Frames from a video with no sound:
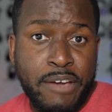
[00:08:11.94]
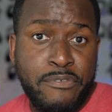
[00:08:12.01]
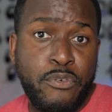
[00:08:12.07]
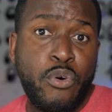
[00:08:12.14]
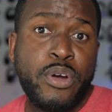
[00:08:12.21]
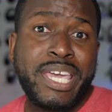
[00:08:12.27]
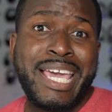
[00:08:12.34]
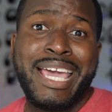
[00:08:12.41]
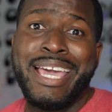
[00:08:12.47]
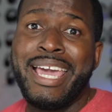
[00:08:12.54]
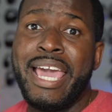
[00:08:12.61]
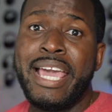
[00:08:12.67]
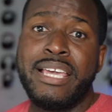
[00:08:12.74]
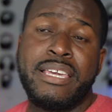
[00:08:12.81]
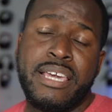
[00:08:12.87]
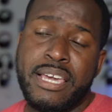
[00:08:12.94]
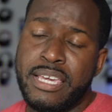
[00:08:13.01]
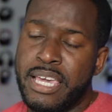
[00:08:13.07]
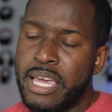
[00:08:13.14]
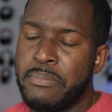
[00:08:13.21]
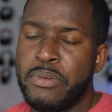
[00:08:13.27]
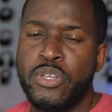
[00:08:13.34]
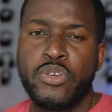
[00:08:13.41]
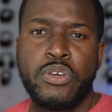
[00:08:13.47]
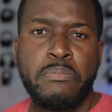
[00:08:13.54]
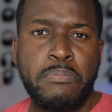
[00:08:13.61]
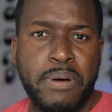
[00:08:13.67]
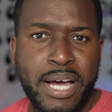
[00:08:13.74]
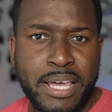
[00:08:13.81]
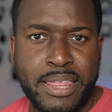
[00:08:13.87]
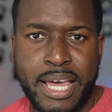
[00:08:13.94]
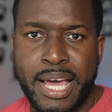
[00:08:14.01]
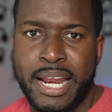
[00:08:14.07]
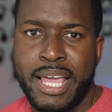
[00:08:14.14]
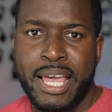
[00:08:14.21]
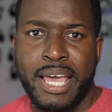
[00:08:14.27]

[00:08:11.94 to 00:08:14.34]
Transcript: 4K, 8K gaming, you can buy that.